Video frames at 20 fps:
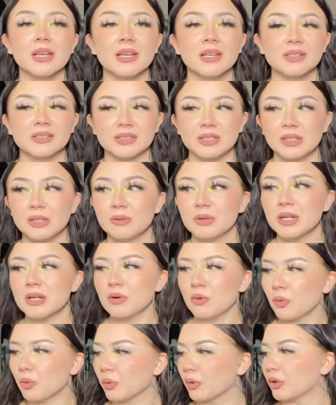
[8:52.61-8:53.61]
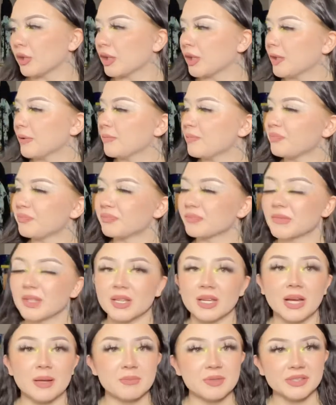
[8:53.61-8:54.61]
So you can order,
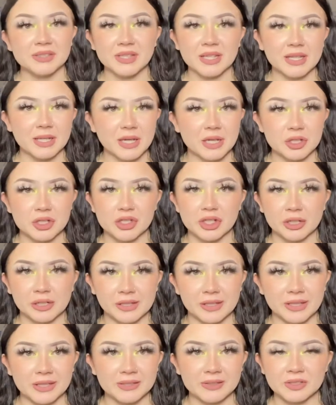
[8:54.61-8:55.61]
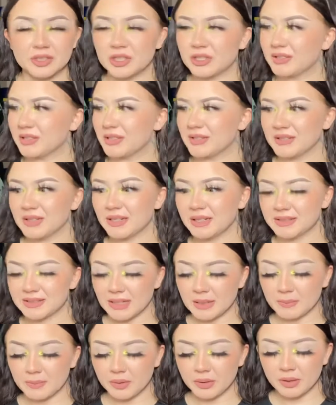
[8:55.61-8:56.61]
I'm just gonna kind of show you this just as an
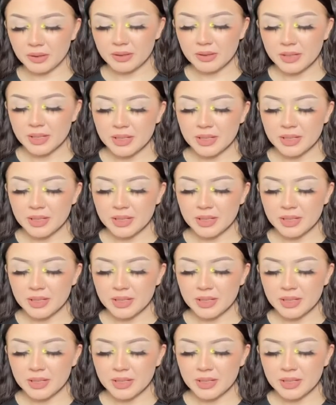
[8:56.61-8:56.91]
example.